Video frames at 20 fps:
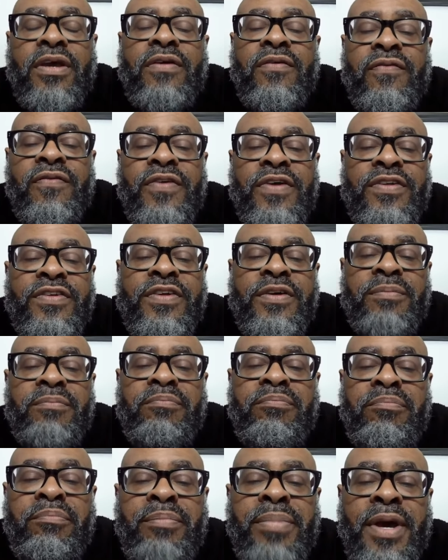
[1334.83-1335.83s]
Visit
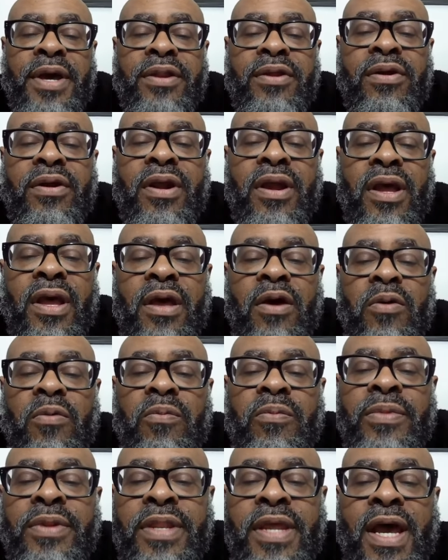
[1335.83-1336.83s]

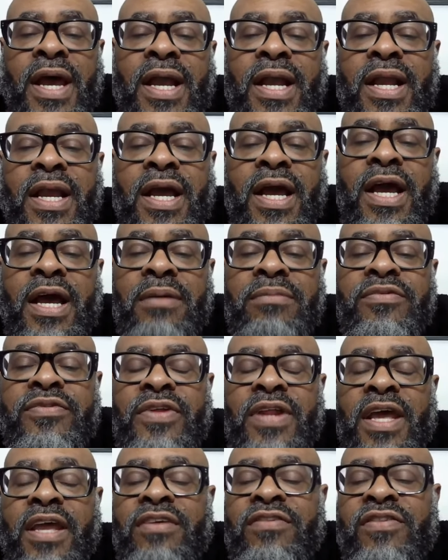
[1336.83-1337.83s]

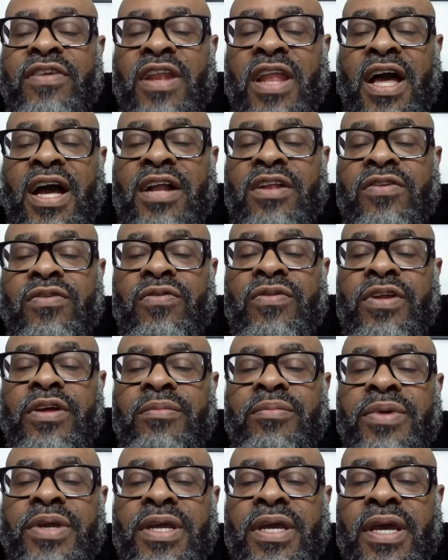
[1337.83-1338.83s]

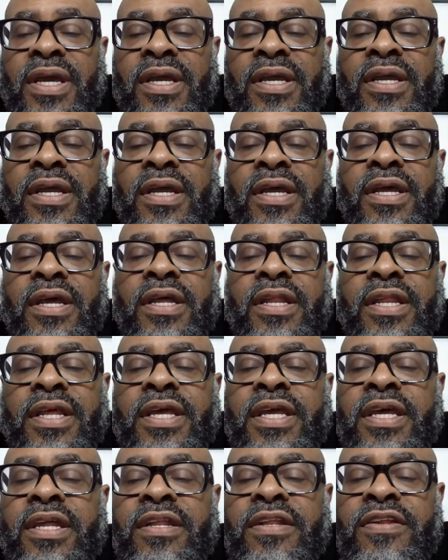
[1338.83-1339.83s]
BetterHelp.com/LockedOnNBA to
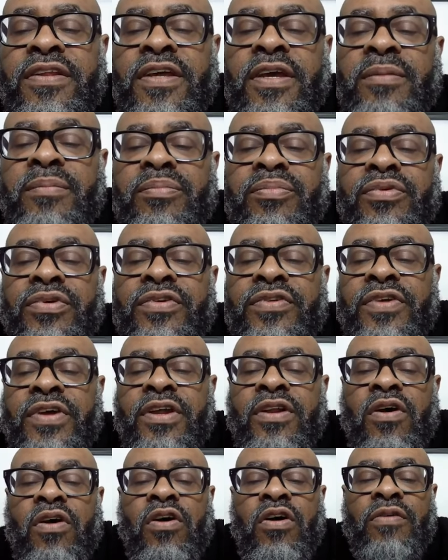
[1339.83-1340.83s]
get
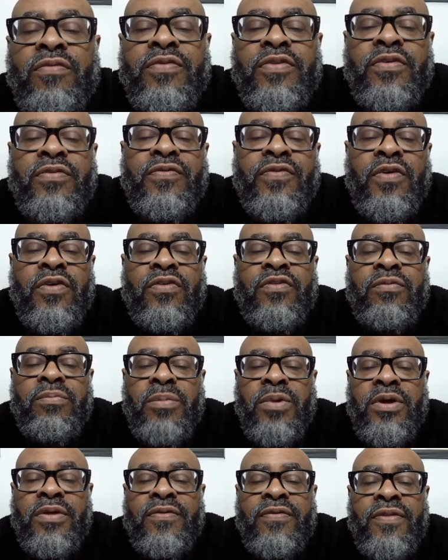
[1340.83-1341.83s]
10% off your first
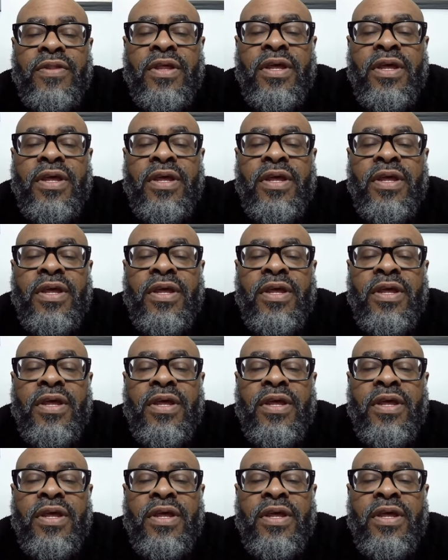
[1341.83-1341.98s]
month.